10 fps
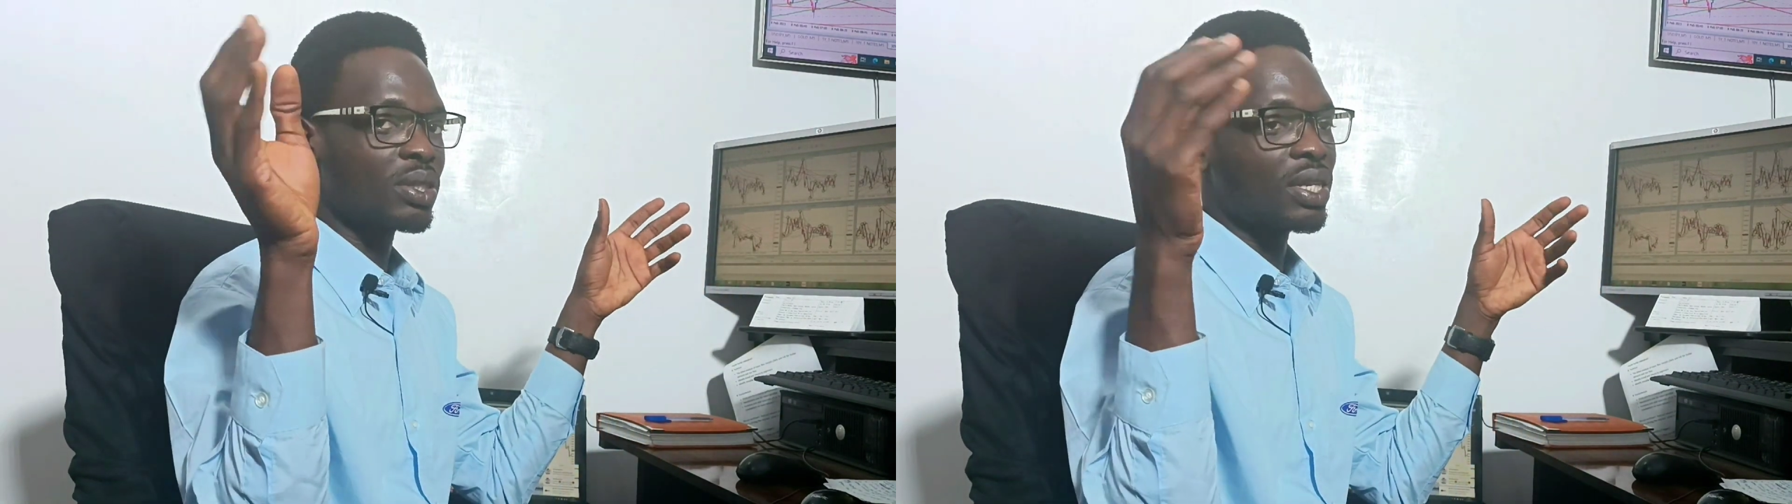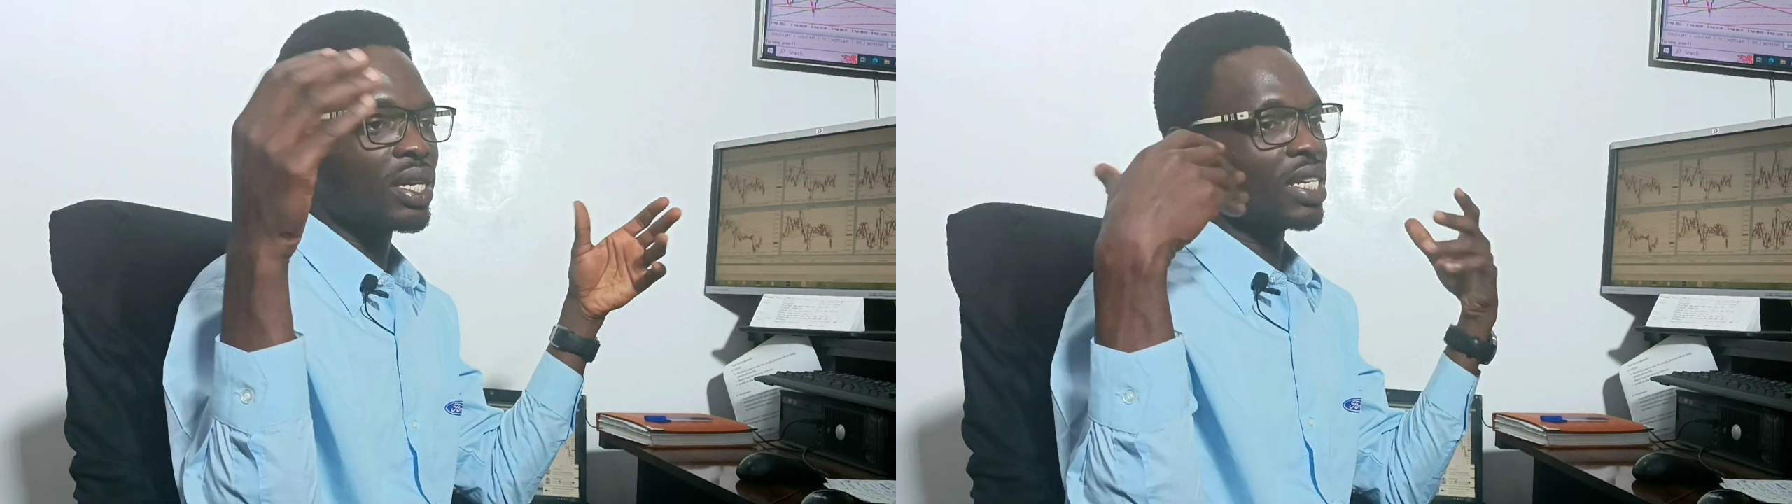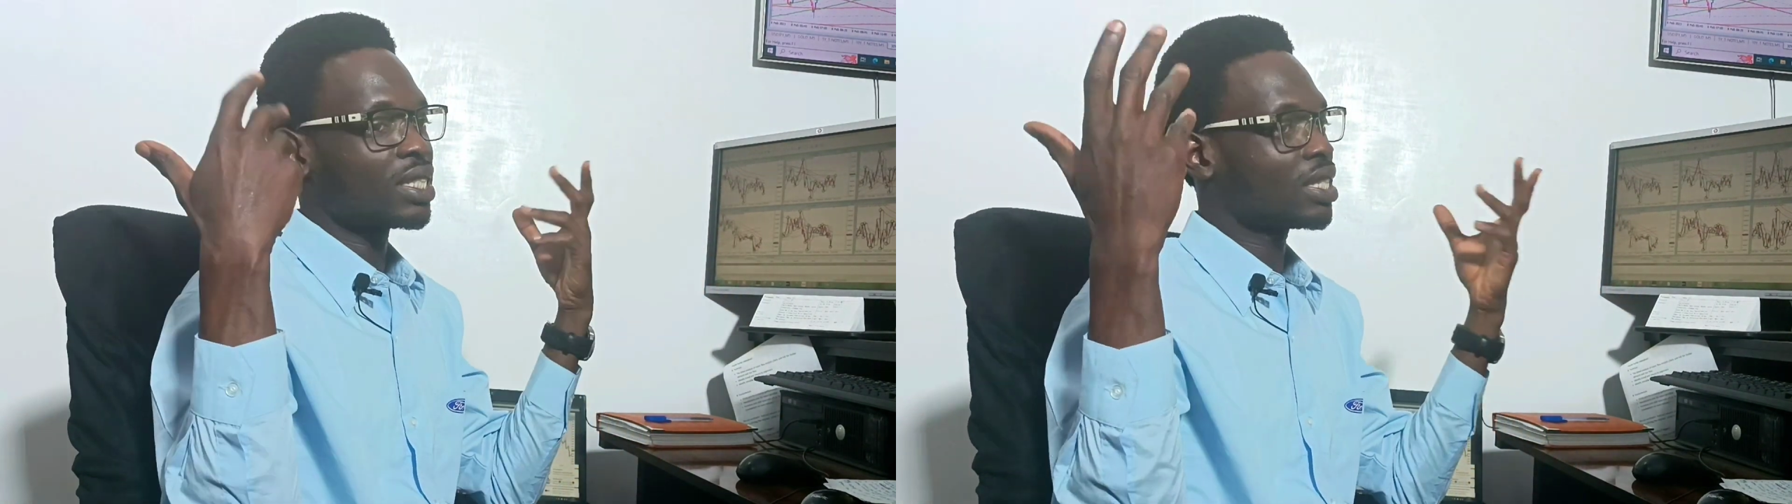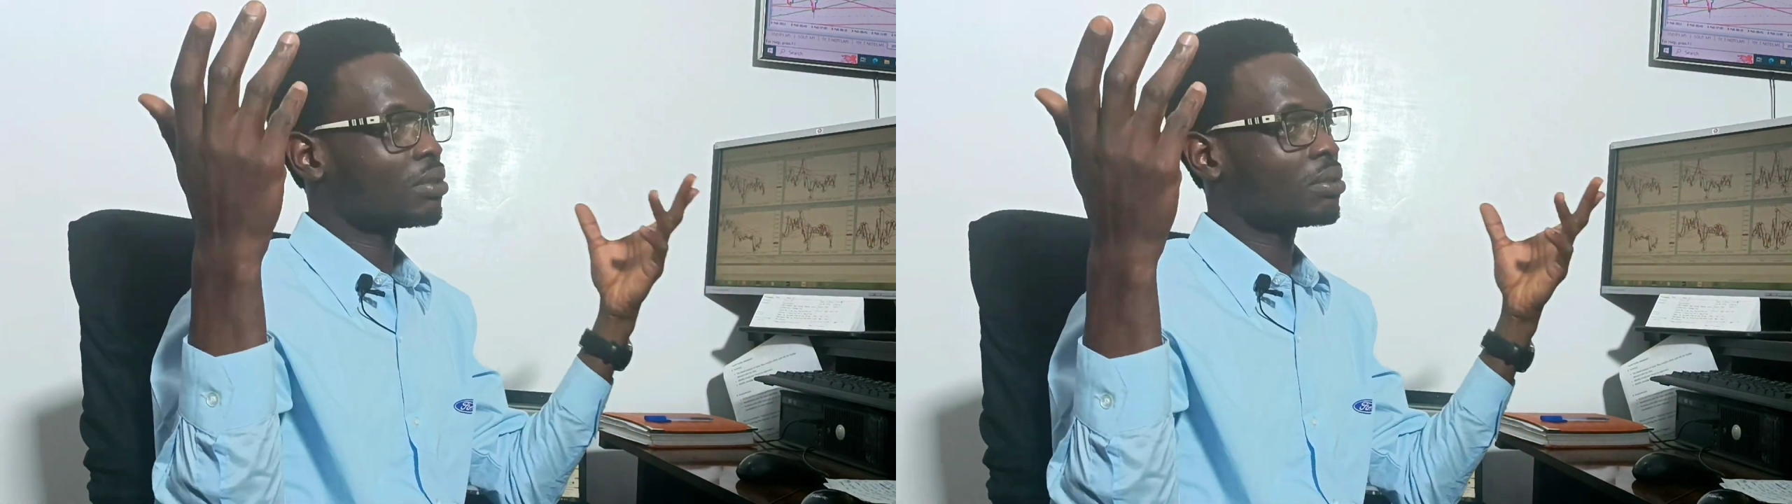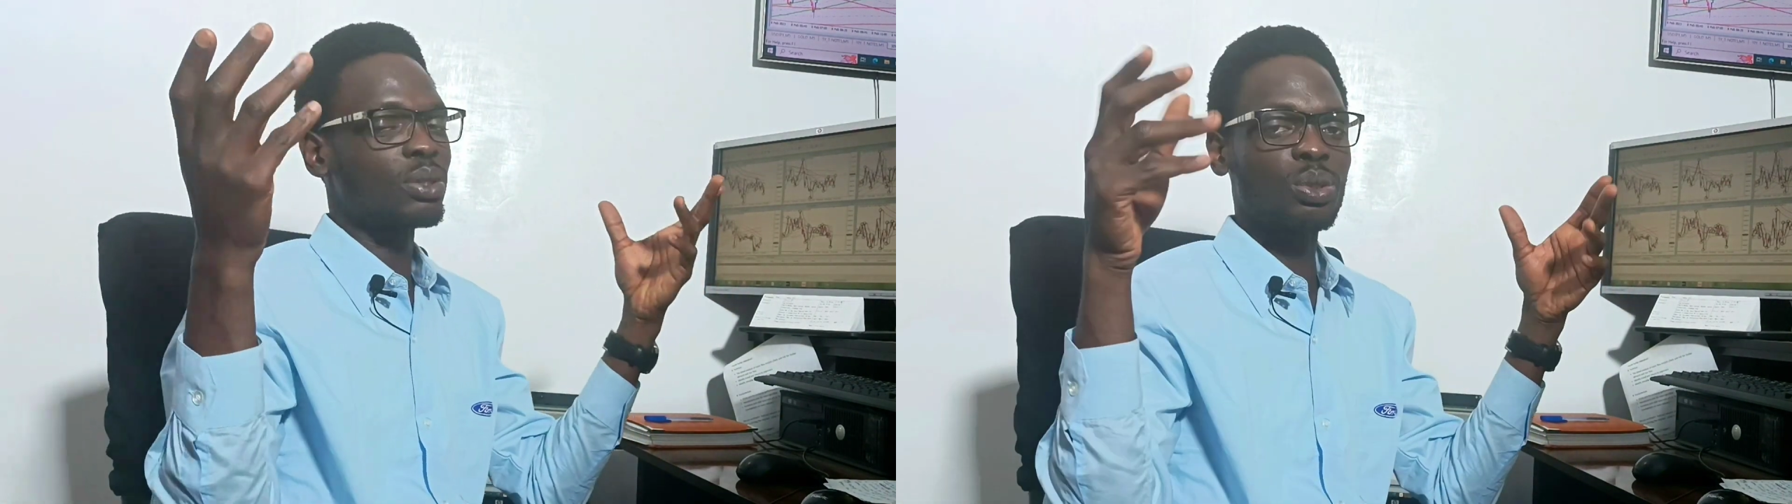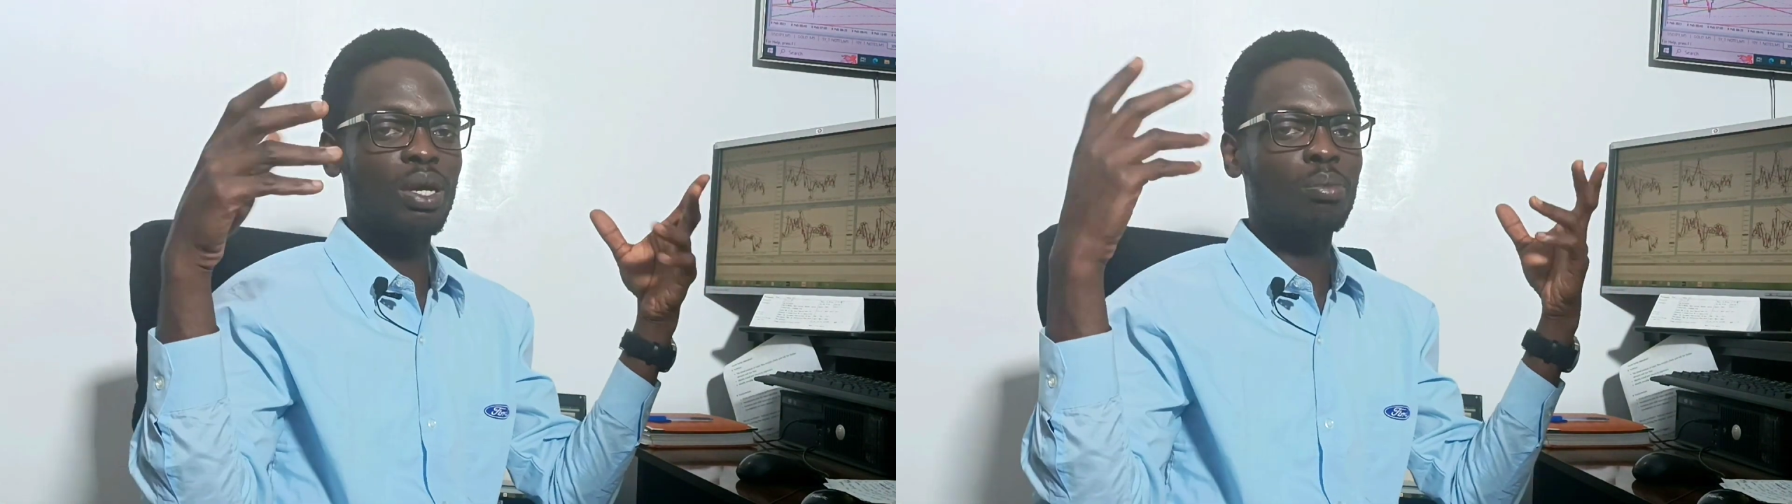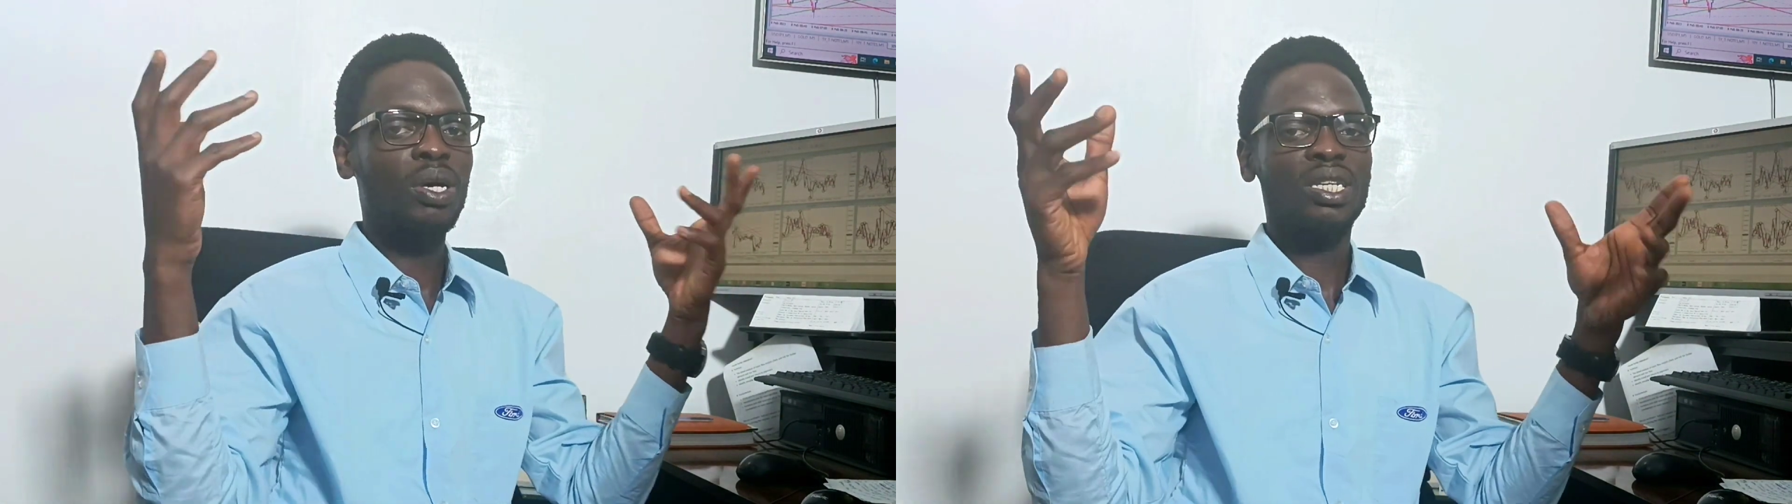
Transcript: it gives you a better